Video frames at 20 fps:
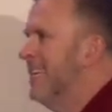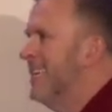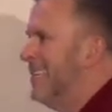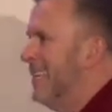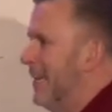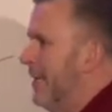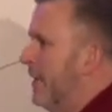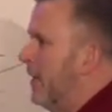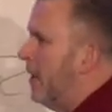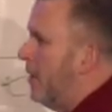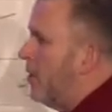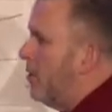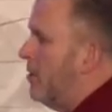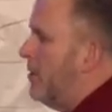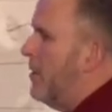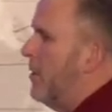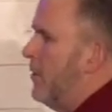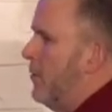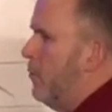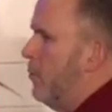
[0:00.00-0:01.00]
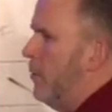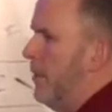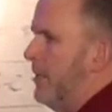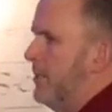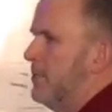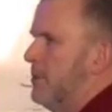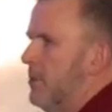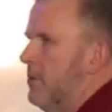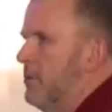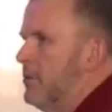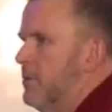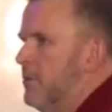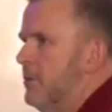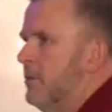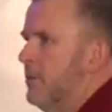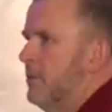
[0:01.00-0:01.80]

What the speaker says: you need to learn to do research